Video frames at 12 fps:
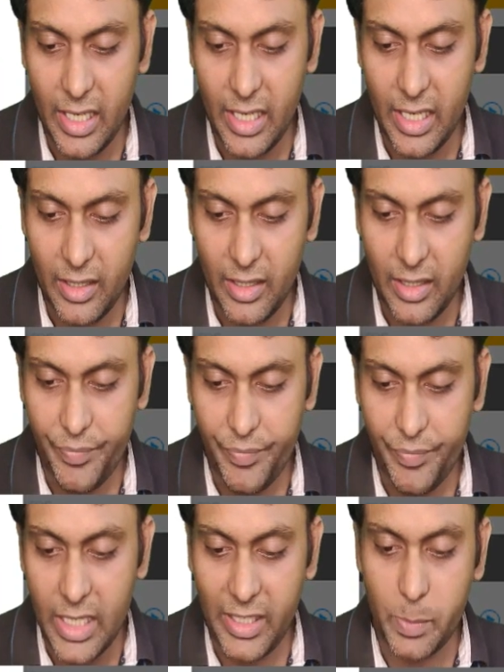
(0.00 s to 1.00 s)
if I just
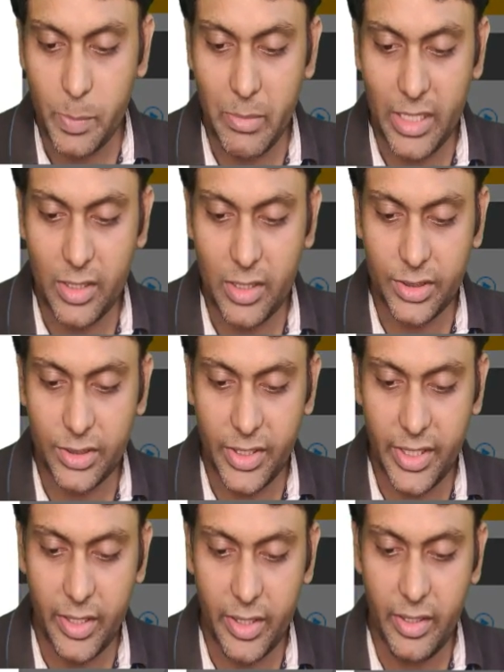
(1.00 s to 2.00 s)
bring my cursor here,
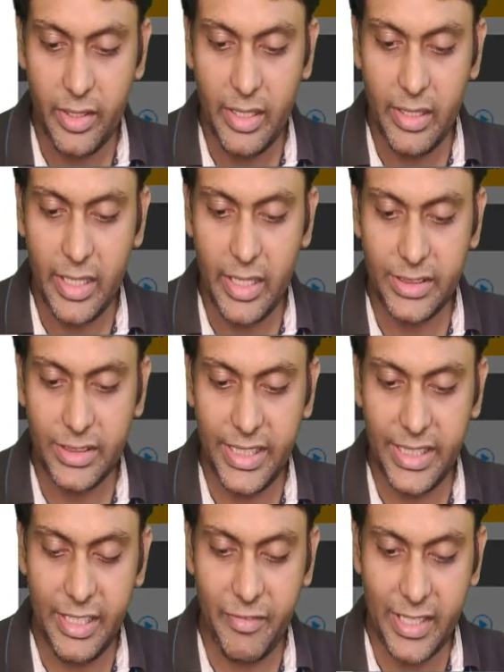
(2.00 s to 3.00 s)
let's see if
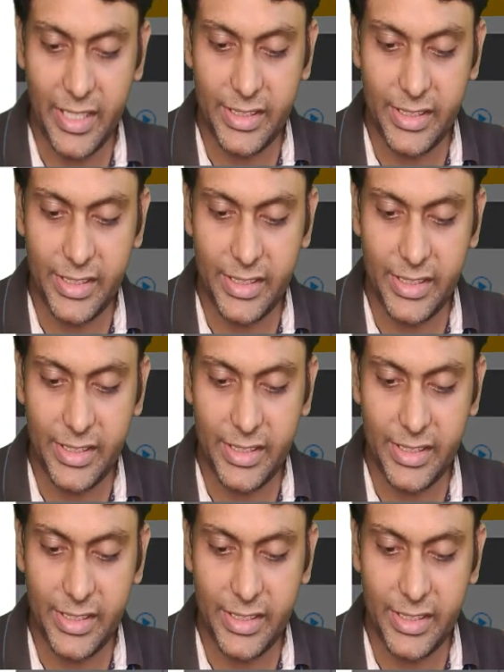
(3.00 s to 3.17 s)
I just